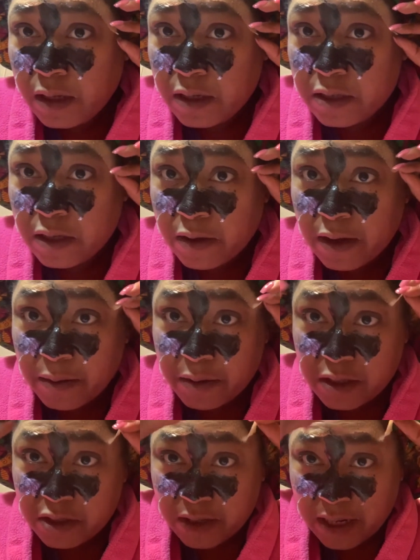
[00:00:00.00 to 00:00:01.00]
So I'm
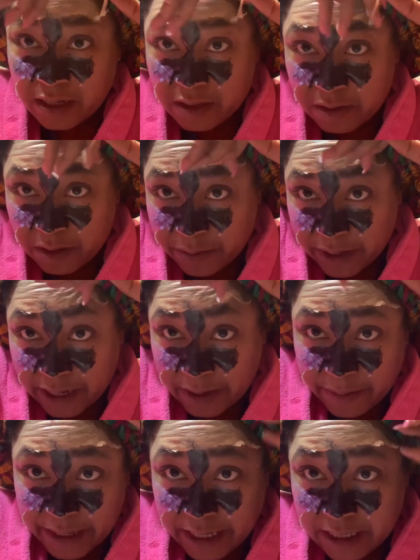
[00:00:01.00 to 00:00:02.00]
going to try to do the black
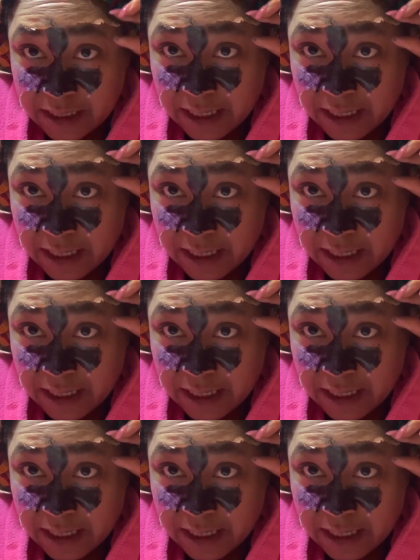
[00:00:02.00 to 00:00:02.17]
mask